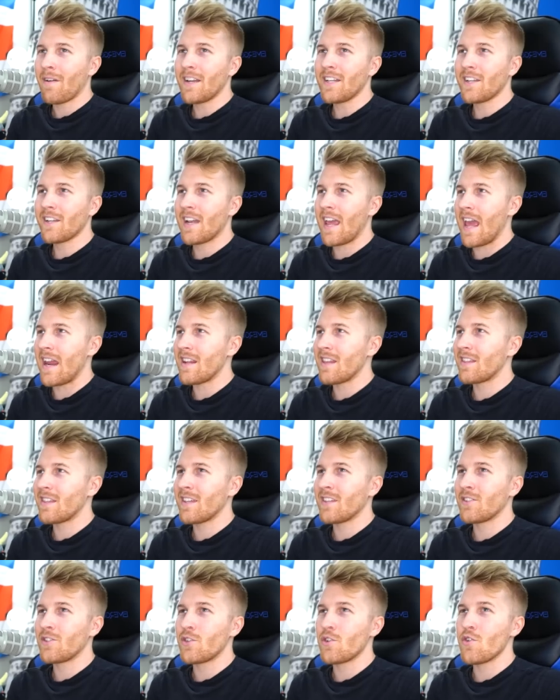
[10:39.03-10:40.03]
I done
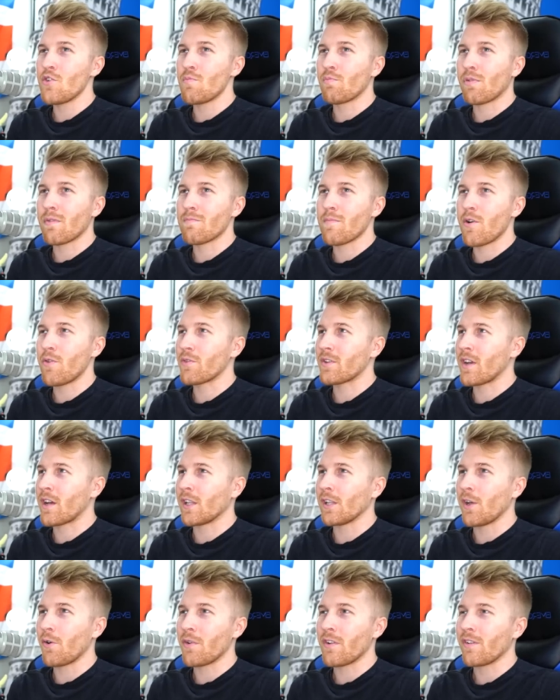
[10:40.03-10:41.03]
anything to promote
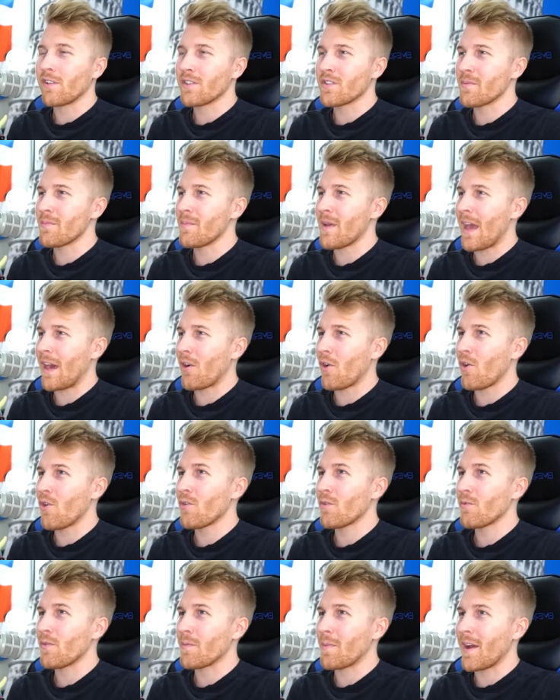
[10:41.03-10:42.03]
colonialism at
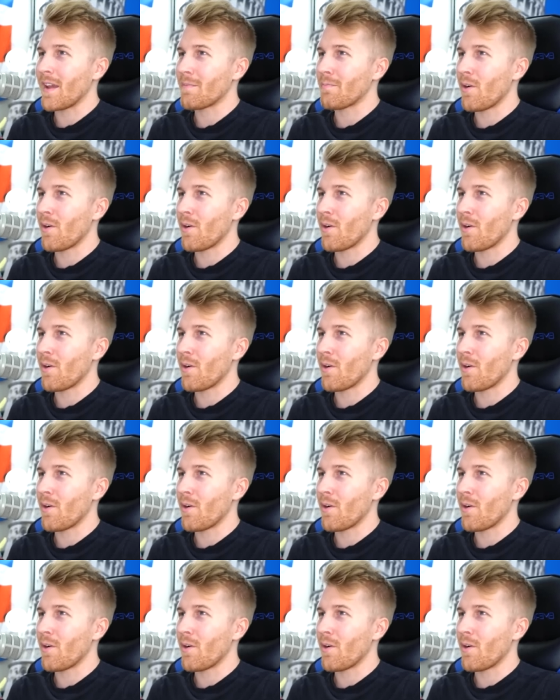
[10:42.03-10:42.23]
all with my